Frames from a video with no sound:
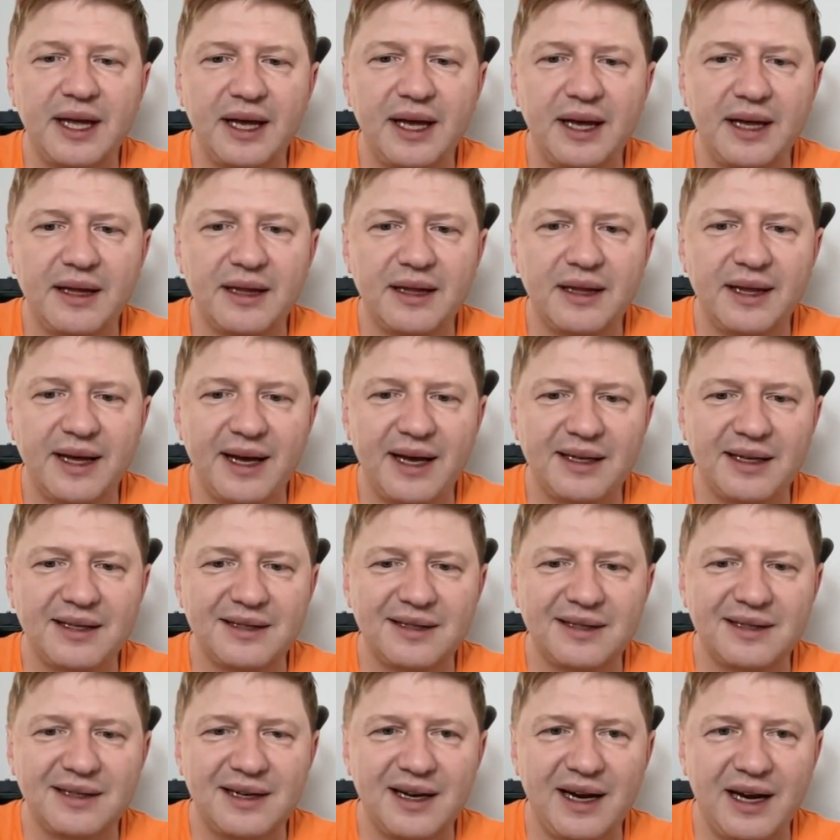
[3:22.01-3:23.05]
and
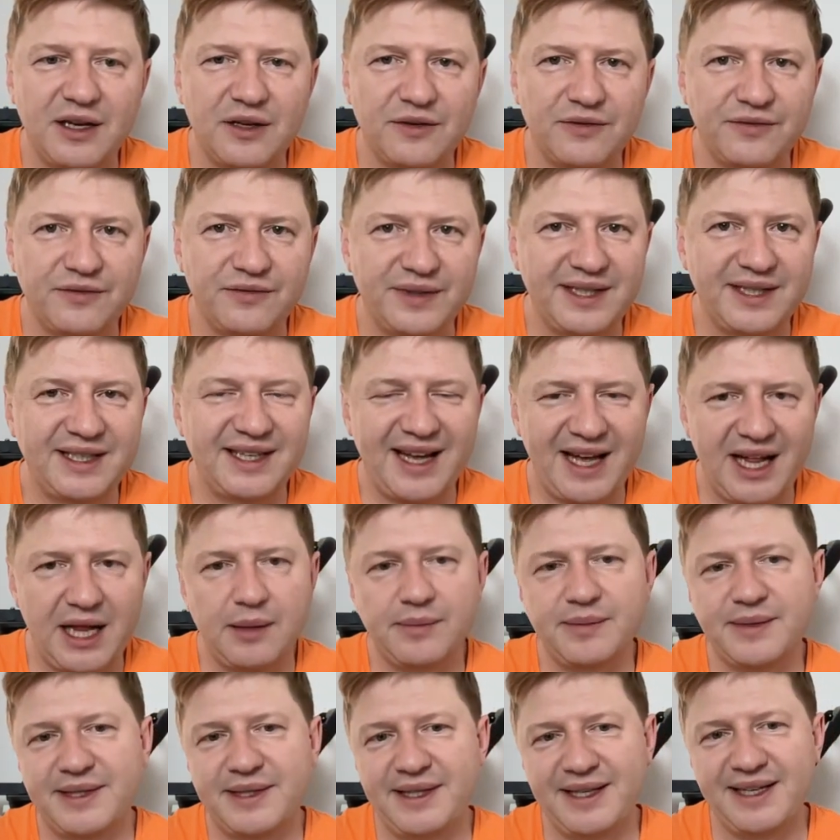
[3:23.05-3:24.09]
then kind of it
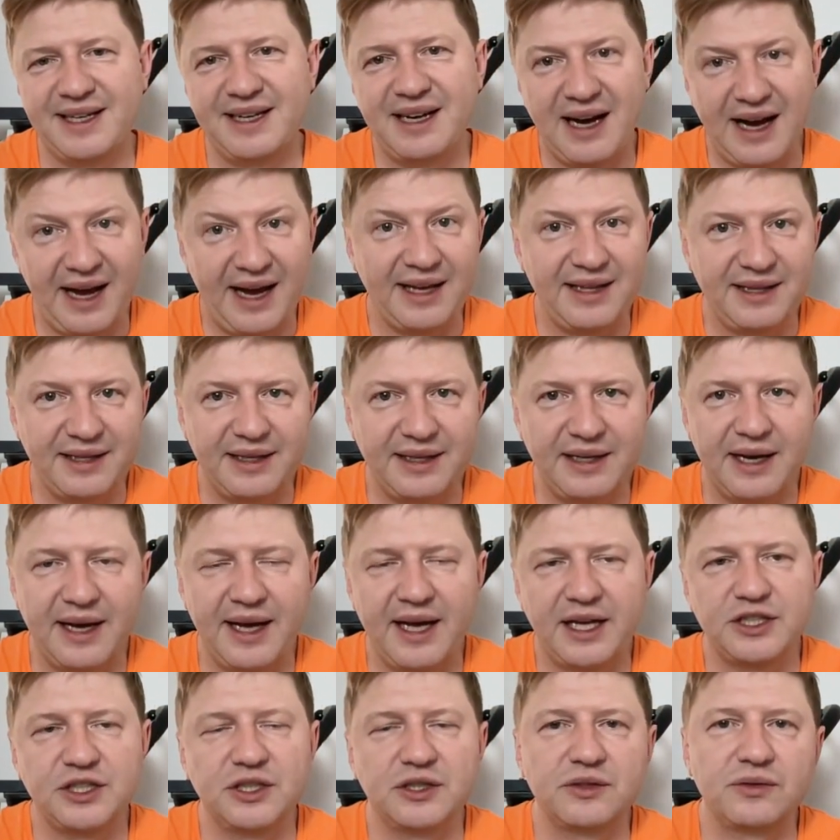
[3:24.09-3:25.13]
helps the guide the
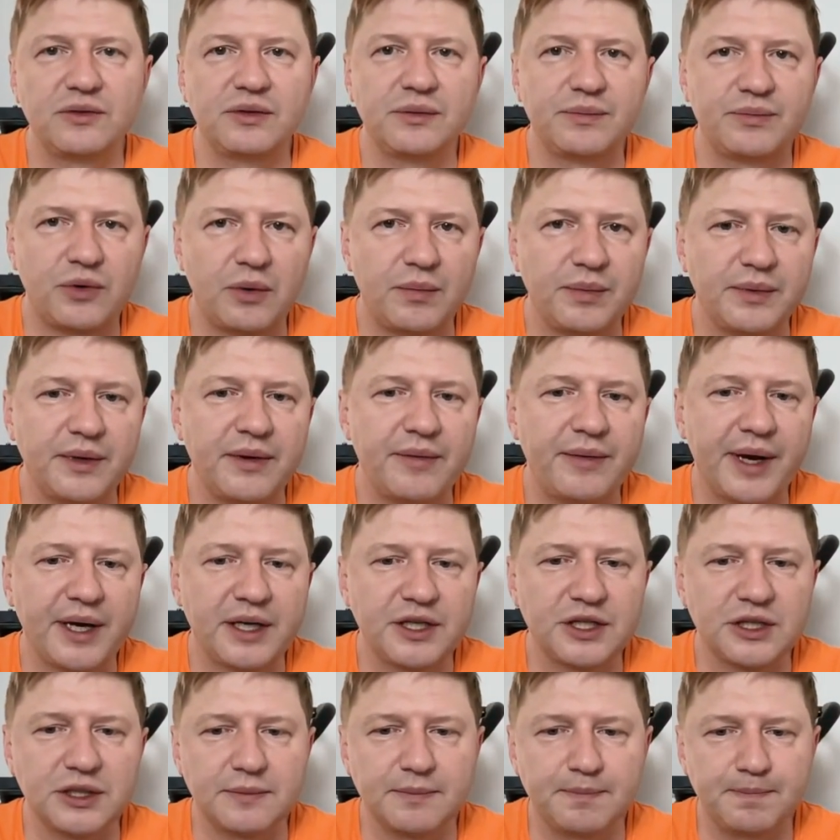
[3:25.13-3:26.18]
agent to the proper direction.